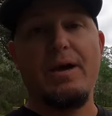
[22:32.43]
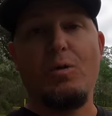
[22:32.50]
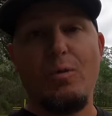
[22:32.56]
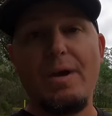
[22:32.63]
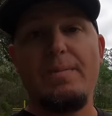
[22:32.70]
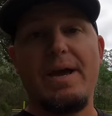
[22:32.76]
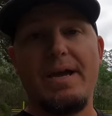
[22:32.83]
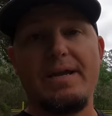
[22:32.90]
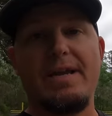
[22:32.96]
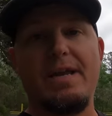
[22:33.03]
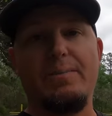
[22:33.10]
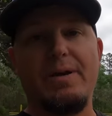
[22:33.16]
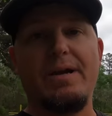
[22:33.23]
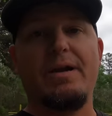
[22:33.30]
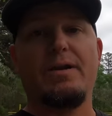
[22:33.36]
We may
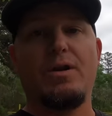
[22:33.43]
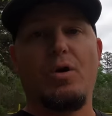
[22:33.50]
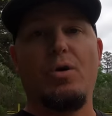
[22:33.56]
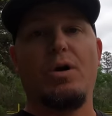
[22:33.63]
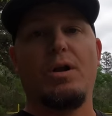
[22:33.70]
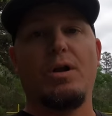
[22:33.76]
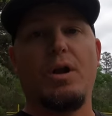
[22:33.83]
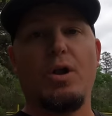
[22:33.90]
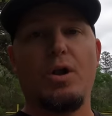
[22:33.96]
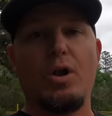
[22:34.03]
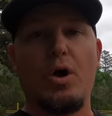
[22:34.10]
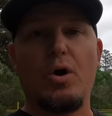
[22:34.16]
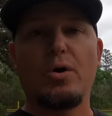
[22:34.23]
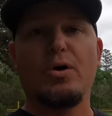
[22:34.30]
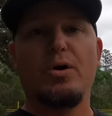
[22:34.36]
keep it and go on
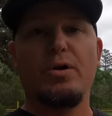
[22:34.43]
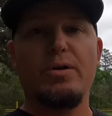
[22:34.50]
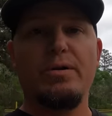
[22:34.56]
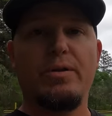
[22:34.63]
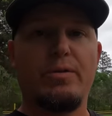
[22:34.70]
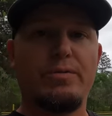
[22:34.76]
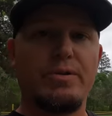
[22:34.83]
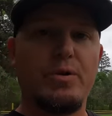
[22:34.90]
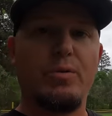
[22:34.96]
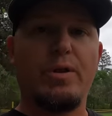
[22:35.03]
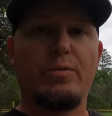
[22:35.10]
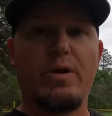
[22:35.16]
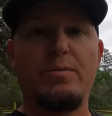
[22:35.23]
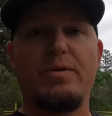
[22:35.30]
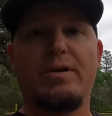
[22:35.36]
longer 2
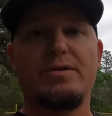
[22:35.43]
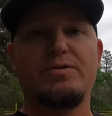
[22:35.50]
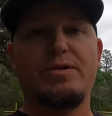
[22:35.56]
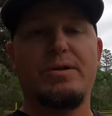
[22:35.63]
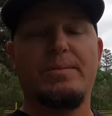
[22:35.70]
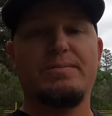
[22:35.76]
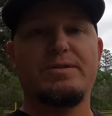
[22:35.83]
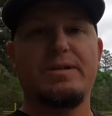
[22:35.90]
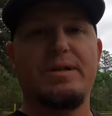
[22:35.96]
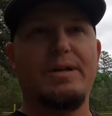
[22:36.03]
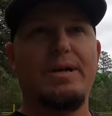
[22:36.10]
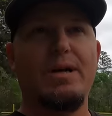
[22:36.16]
and 3 month trips,